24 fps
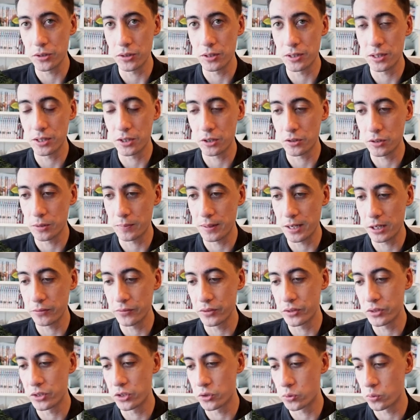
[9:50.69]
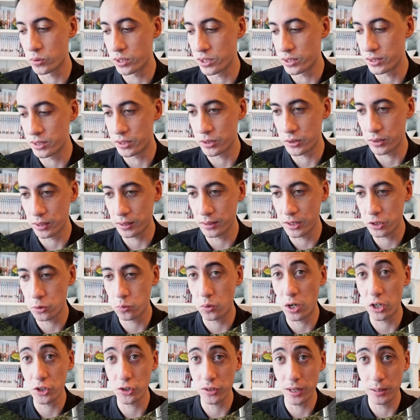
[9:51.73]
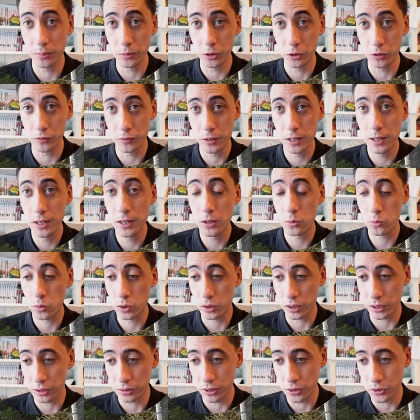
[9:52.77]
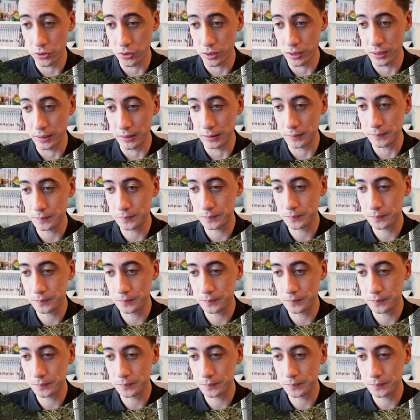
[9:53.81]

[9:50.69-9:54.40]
So the center of the pelvis is recentering. Let's watch that move really closely here.